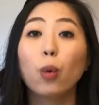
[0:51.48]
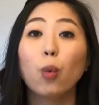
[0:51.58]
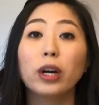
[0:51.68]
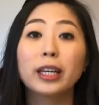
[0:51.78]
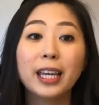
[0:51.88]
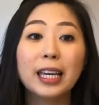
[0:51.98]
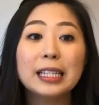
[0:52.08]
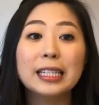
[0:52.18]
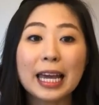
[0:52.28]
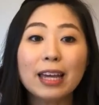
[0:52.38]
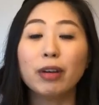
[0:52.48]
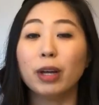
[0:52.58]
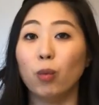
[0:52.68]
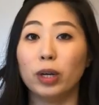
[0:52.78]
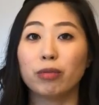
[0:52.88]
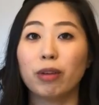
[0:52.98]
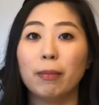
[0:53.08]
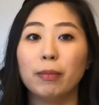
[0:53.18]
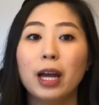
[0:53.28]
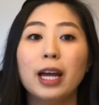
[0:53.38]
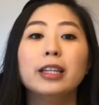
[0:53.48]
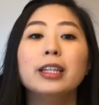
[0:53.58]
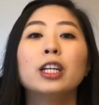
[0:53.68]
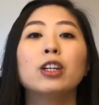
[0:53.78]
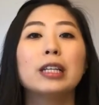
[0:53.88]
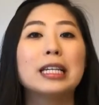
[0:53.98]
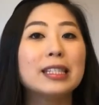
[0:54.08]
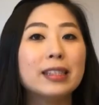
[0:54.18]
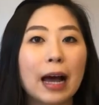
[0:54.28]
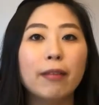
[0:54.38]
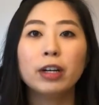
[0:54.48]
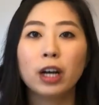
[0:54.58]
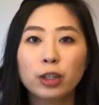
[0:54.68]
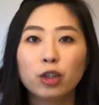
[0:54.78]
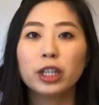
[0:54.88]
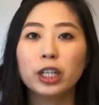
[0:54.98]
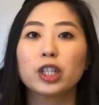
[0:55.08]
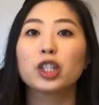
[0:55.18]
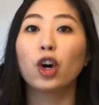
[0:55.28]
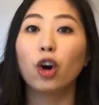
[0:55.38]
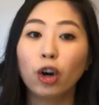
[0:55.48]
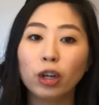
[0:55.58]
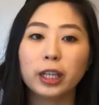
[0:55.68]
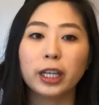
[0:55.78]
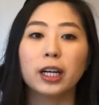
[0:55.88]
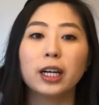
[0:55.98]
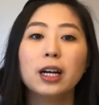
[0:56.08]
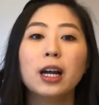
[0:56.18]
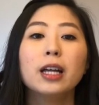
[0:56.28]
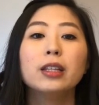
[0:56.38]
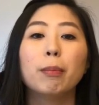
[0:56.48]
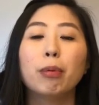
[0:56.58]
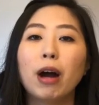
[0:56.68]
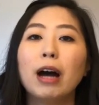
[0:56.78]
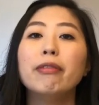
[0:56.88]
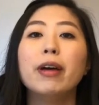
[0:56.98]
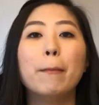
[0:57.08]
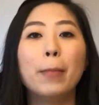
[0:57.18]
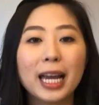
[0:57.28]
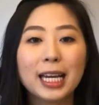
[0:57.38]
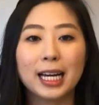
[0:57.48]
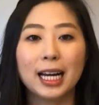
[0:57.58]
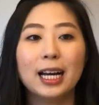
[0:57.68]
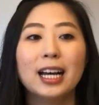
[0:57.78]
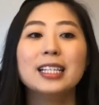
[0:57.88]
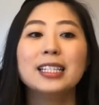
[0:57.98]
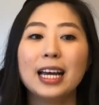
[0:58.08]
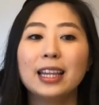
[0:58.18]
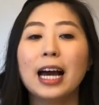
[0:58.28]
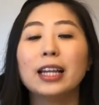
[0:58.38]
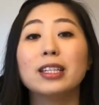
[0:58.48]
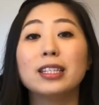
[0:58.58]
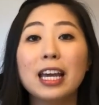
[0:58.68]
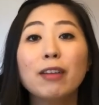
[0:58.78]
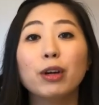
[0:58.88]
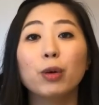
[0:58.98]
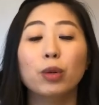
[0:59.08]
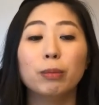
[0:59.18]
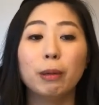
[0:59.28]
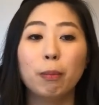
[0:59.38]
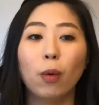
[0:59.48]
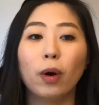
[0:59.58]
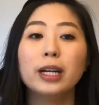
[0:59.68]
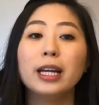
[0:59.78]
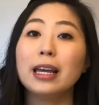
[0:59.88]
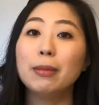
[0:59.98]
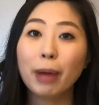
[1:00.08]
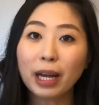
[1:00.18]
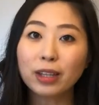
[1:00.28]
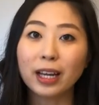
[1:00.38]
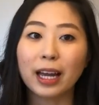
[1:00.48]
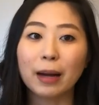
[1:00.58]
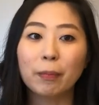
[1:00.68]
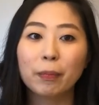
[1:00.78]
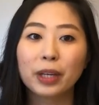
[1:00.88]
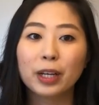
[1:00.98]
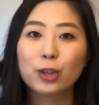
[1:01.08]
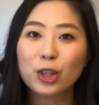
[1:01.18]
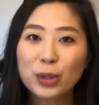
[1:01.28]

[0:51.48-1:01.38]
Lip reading: where King David was from. Nearly 700 years earlier, the prophet Micah said that the Savior would be born in Bethlehem. Do you